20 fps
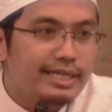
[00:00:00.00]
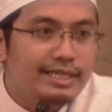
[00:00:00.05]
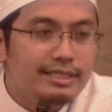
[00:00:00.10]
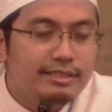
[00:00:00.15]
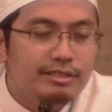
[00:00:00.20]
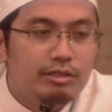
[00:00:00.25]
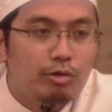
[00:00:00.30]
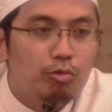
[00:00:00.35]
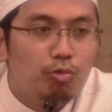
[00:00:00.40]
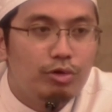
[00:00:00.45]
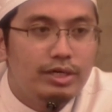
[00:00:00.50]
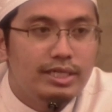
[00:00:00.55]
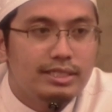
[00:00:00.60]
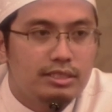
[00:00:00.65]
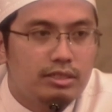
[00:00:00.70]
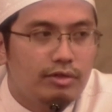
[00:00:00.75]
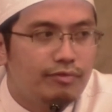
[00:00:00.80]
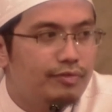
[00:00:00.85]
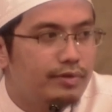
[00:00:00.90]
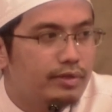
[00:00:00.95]
It is the
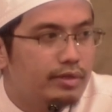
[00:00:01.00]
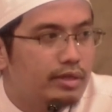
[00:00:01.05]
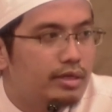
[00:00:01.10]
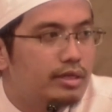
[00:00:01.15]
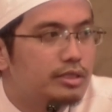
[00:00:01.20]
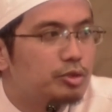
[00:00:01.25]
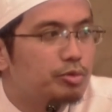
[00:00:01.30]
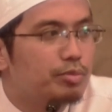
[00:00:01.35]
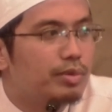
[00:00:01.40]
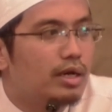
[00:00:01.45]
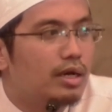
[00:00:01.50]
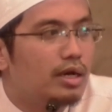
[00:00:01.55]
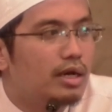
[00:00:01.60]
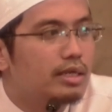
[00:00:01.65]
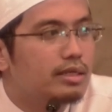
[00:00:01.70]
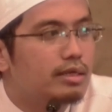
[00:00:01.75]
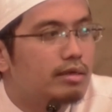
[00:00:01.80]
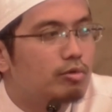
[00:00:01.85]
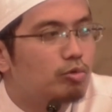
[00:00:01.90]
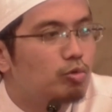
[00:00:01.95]
words of Allah
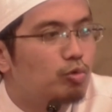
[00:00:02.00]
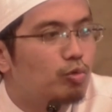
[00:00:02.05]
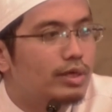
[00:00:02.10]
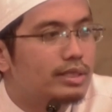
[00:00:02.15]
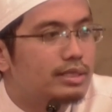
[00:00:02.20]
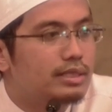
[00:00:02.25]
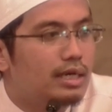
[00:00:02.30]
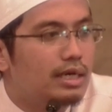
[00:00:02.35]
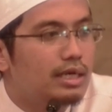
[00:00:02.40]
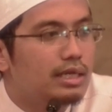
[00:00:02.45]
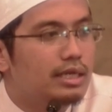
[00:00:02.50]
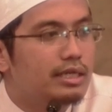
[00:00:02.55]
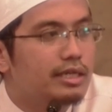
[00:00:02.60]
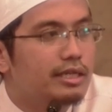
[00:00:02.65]
subhanahu wa ta'ala.